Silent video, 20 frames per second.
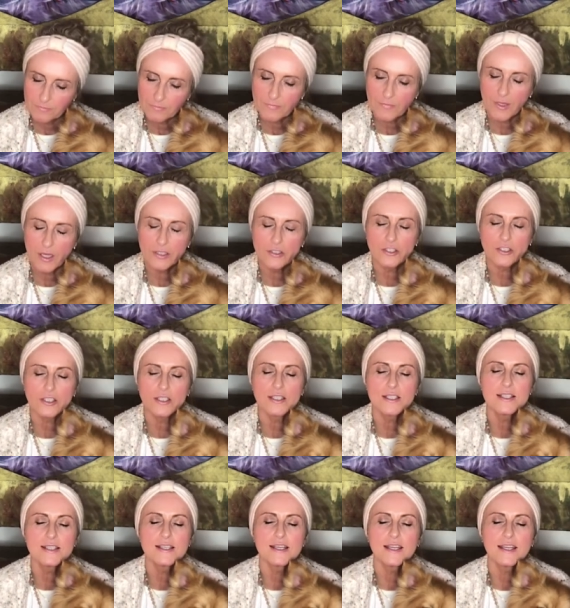And you're going to
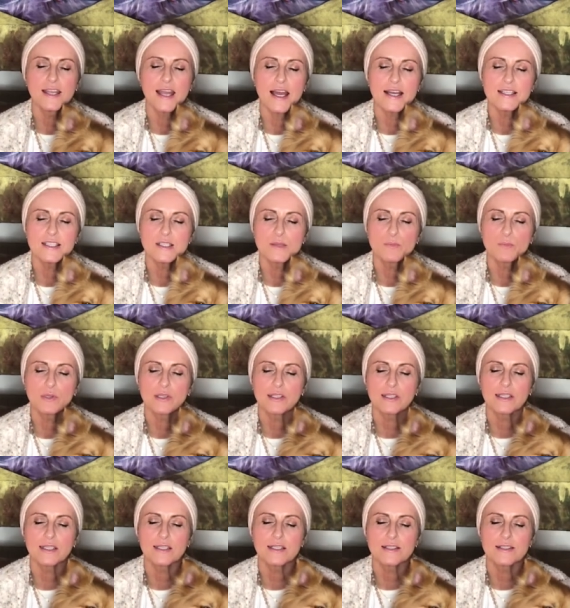say, yes,
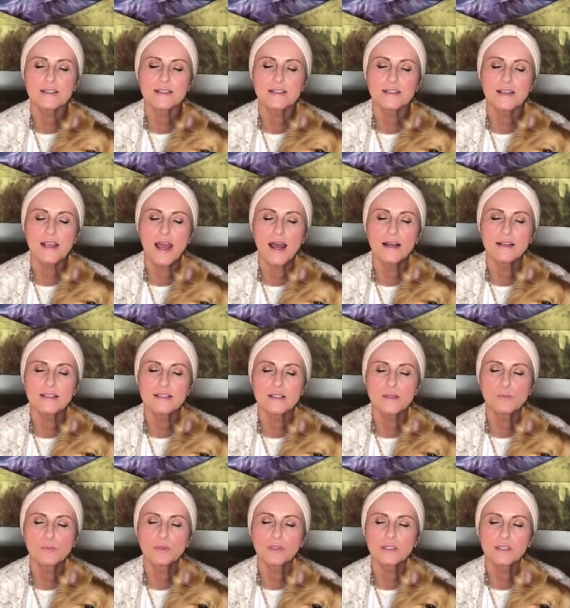please, yes,
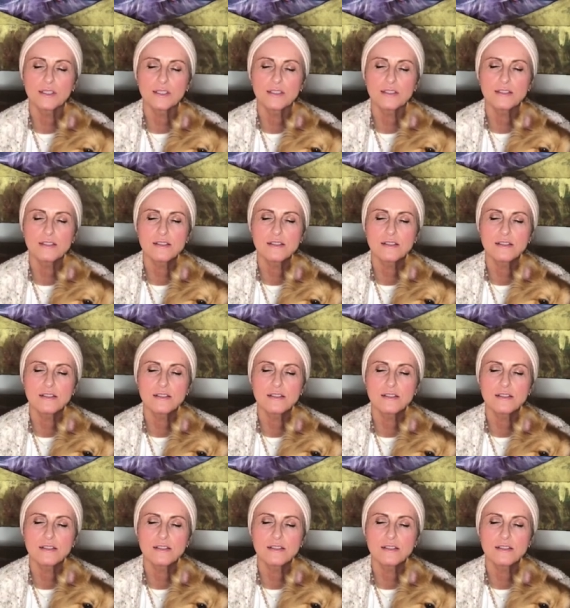please.